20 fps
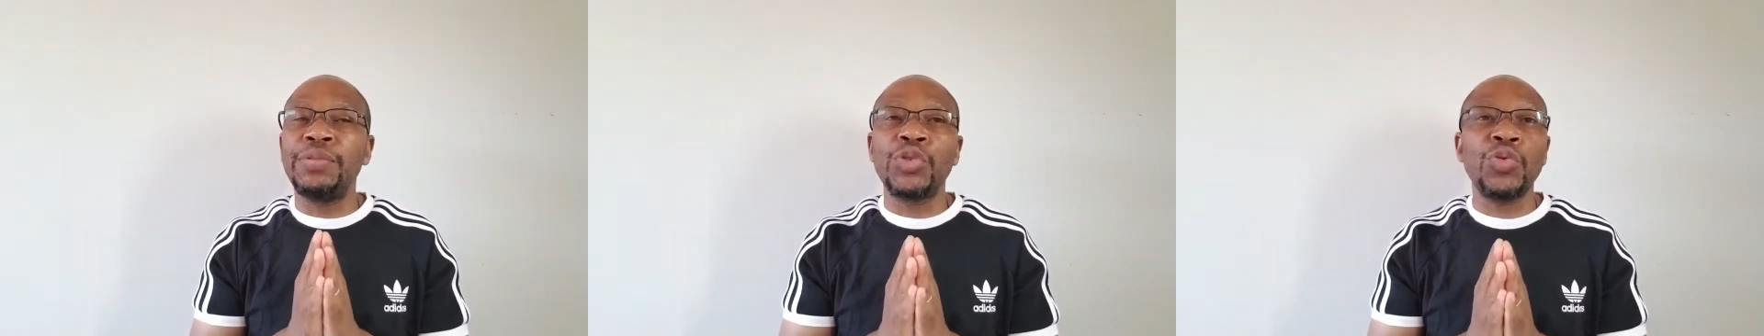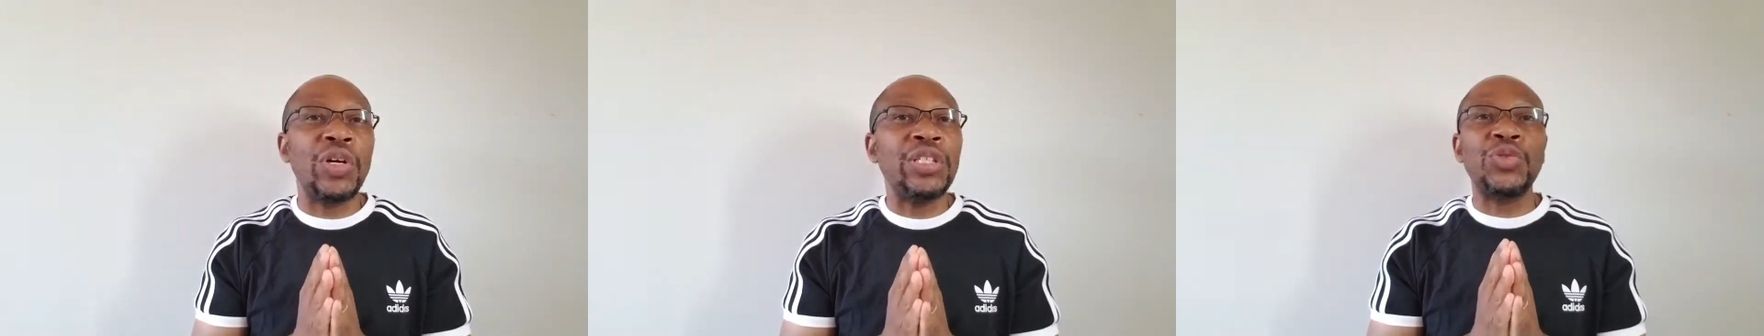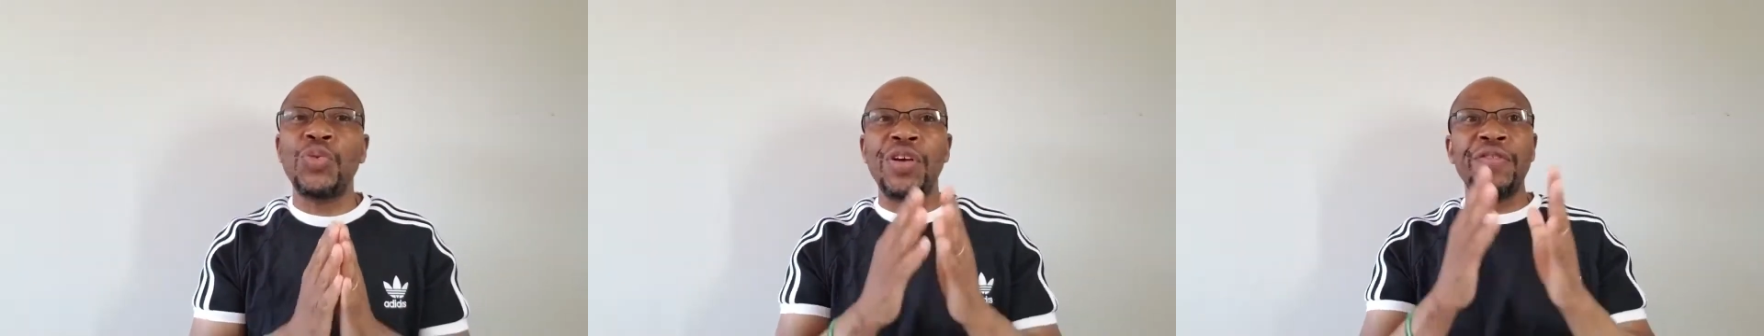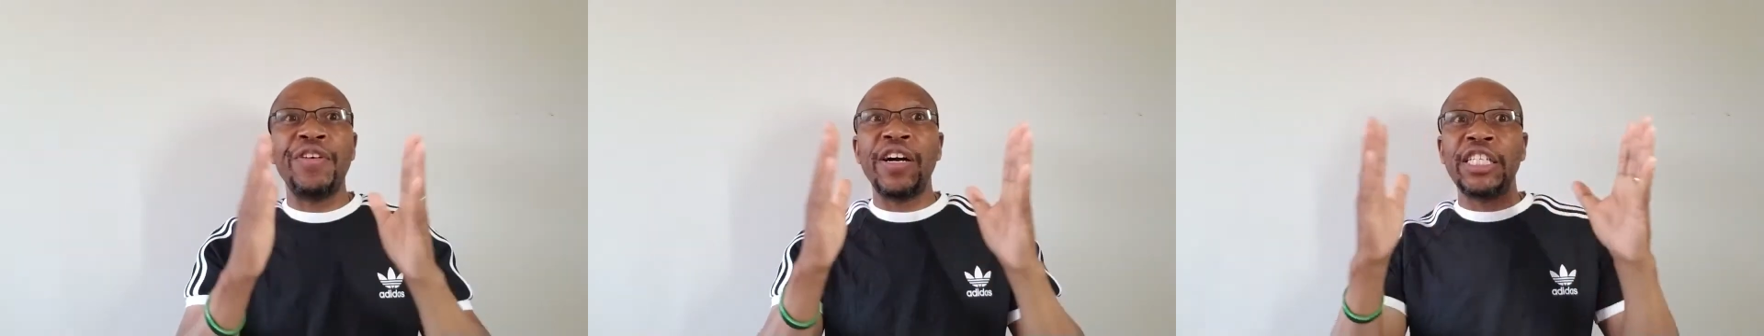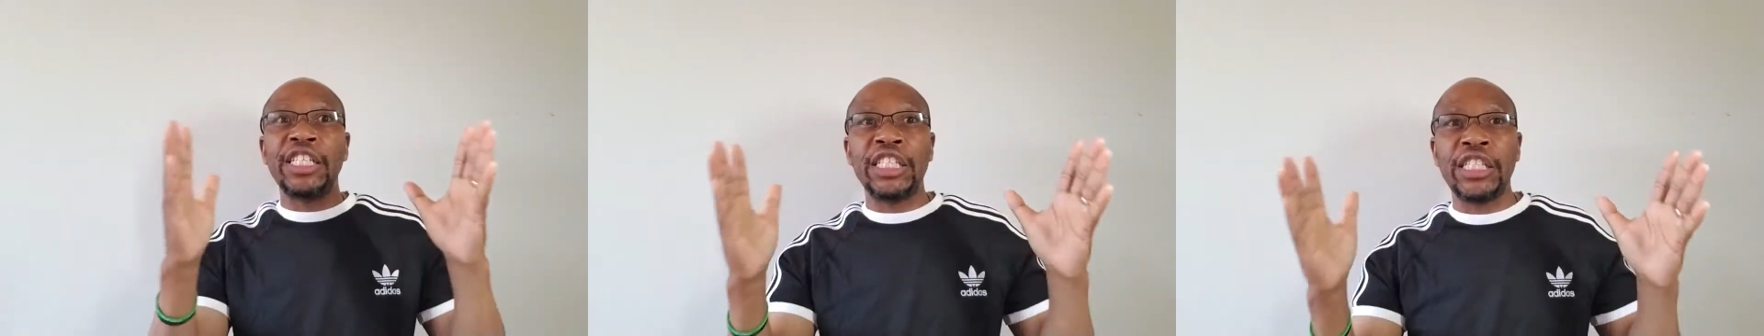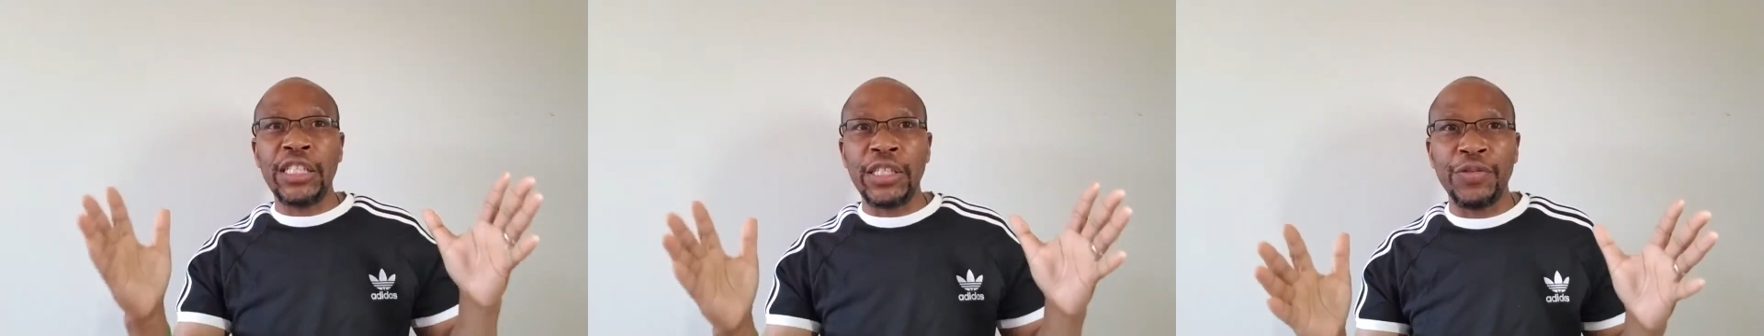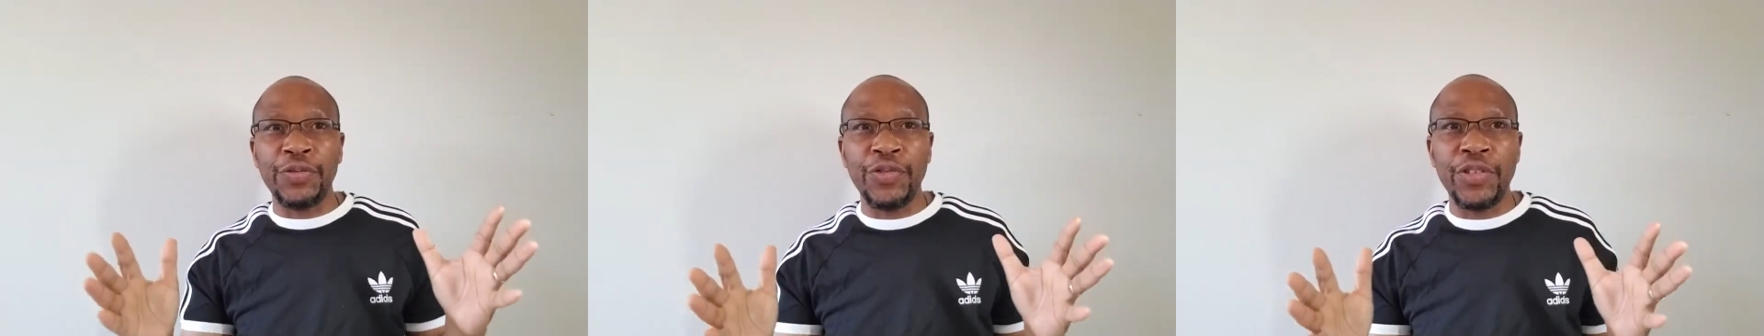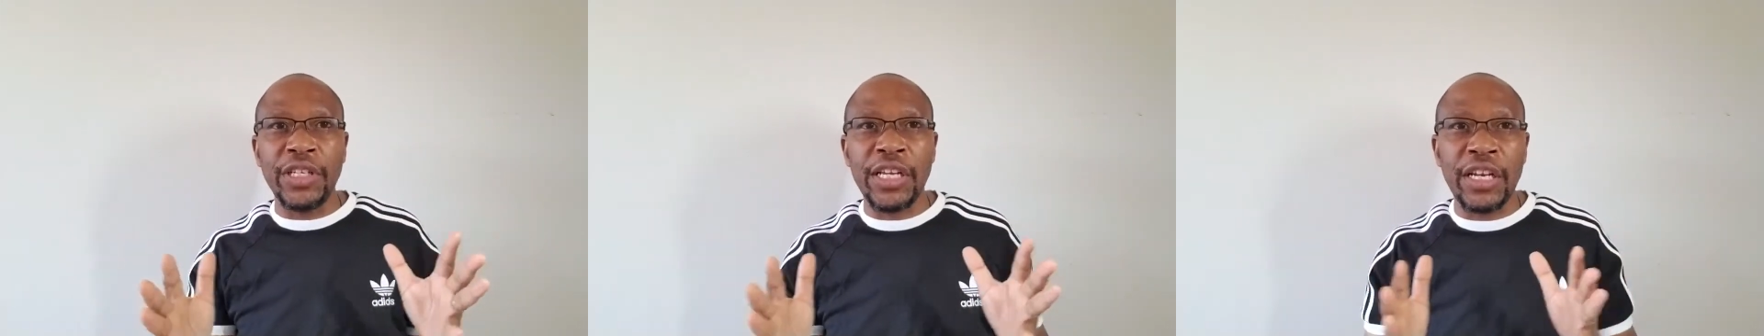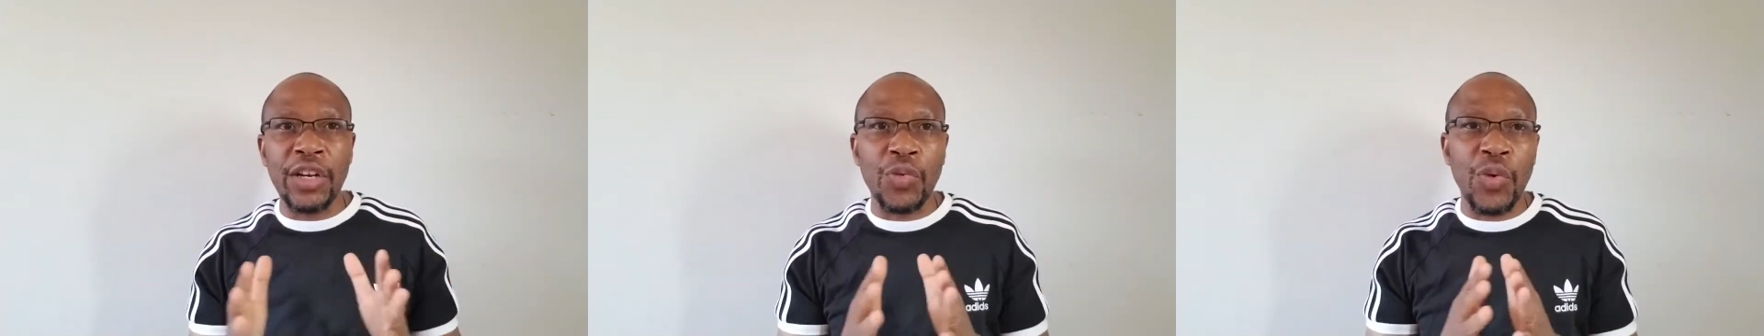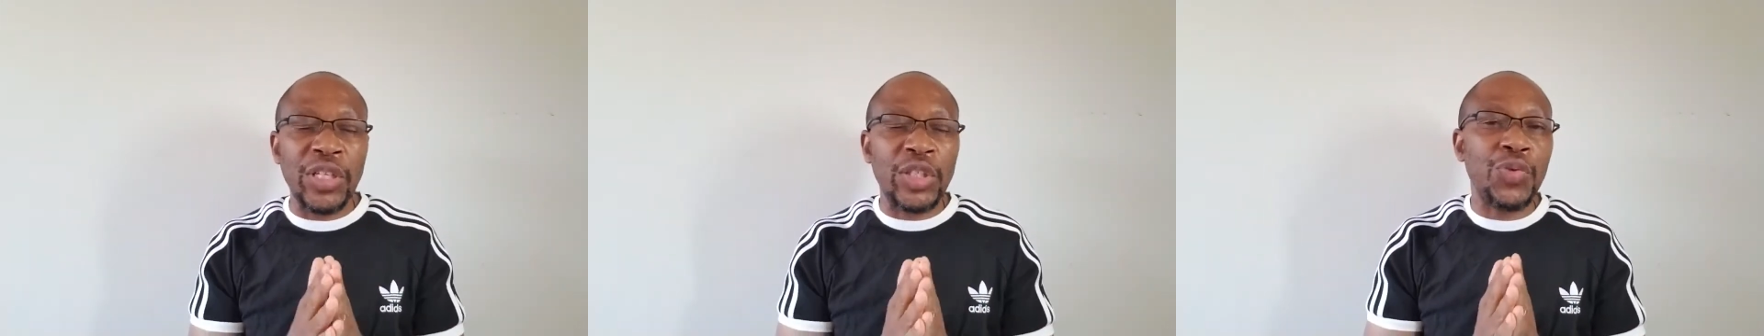once we have achieved
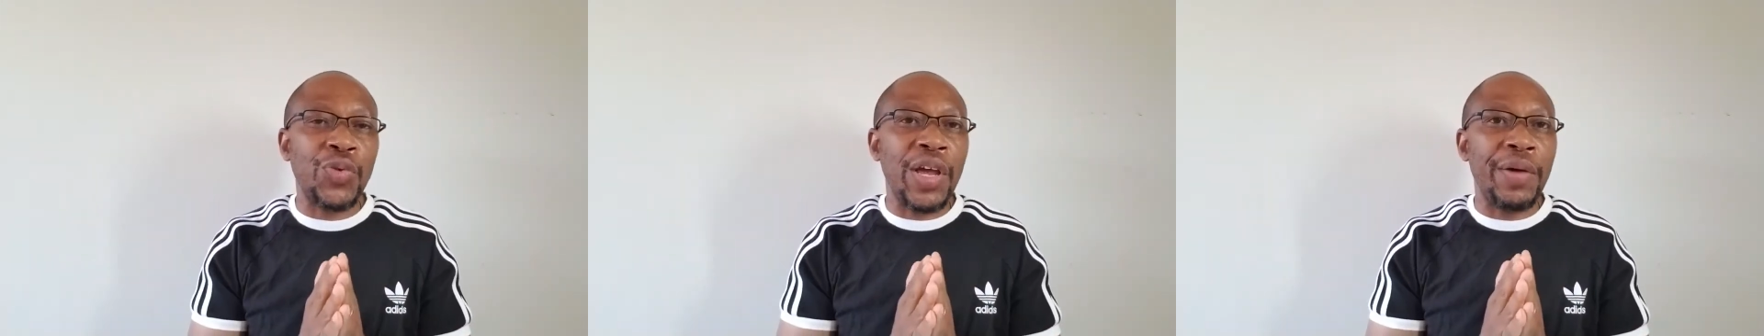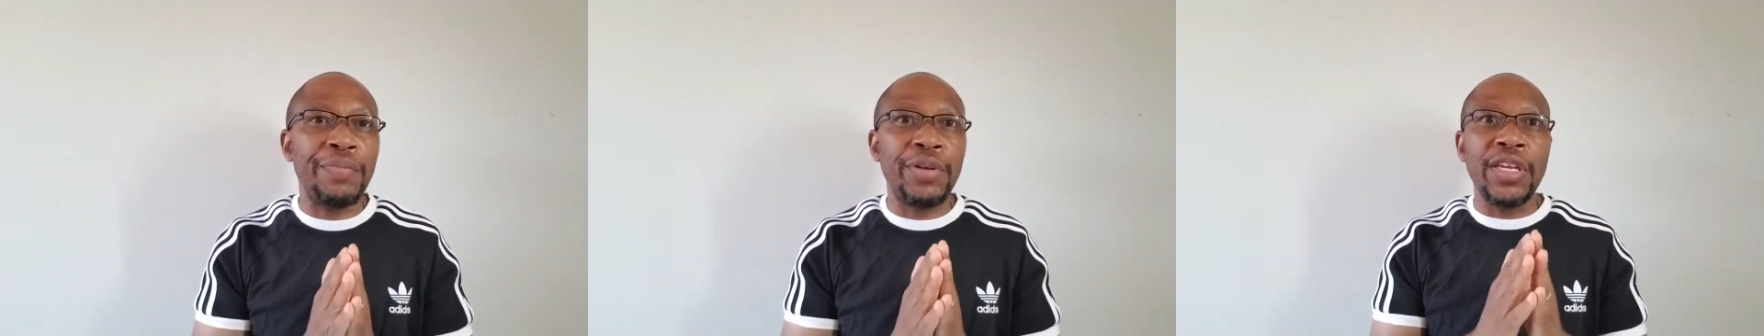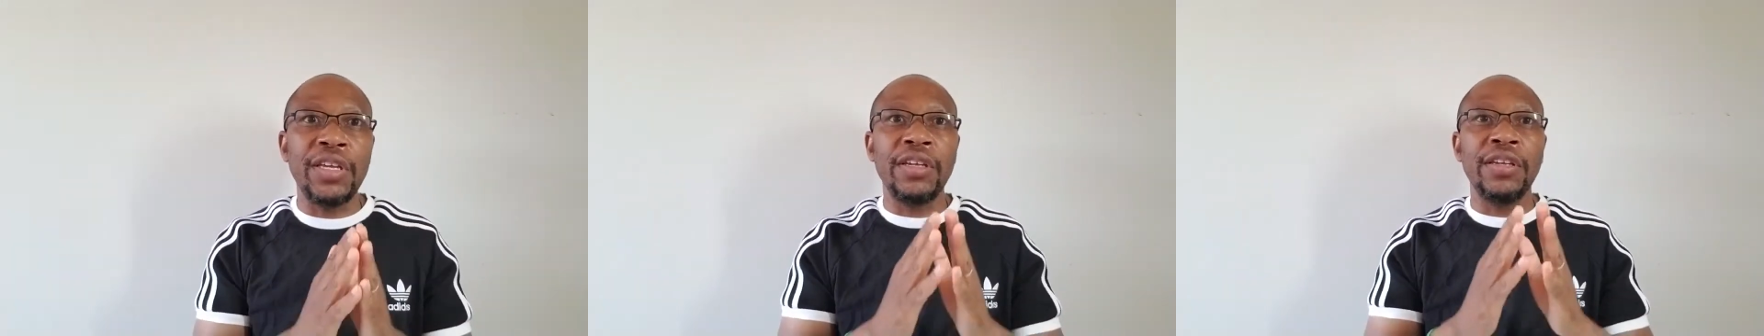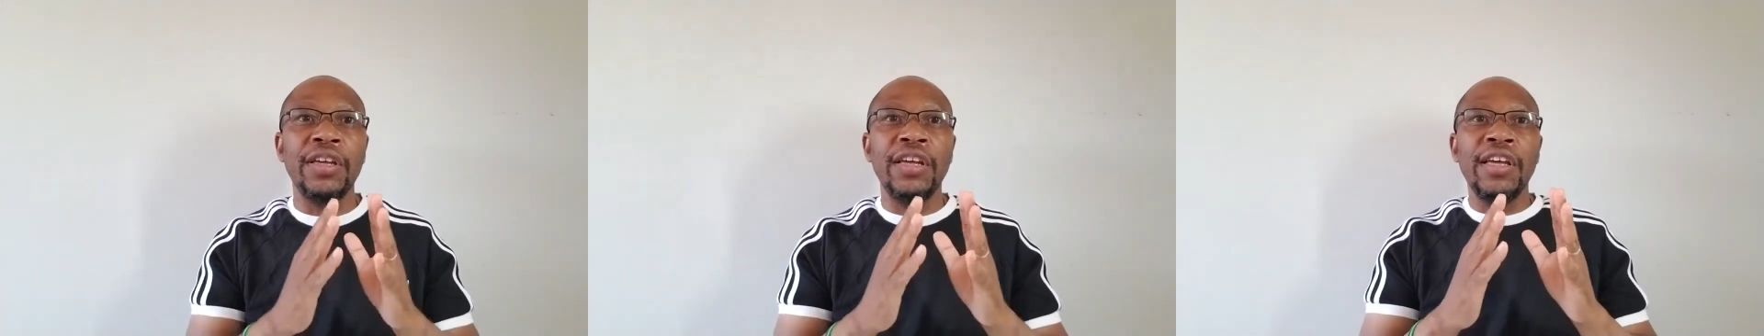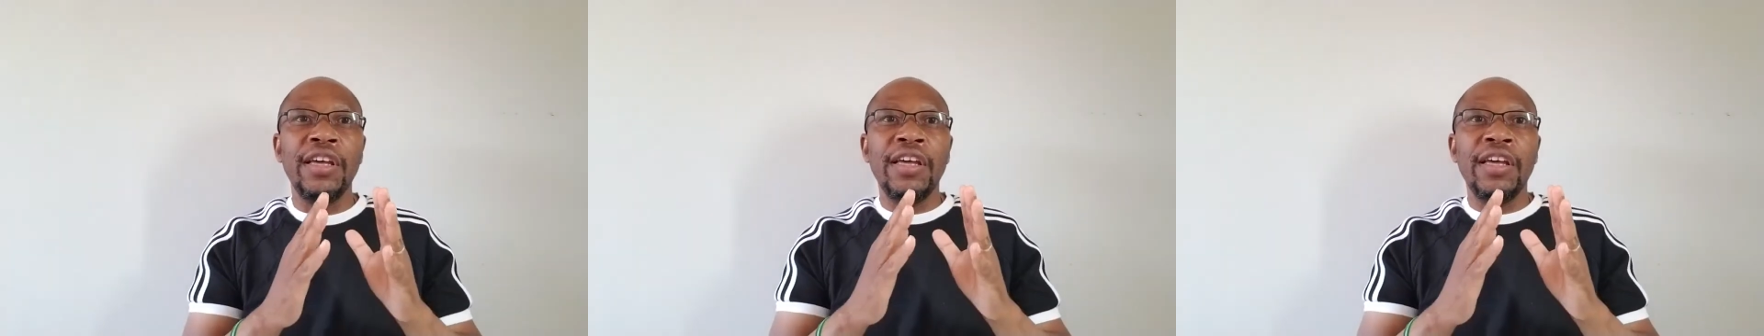and once we are being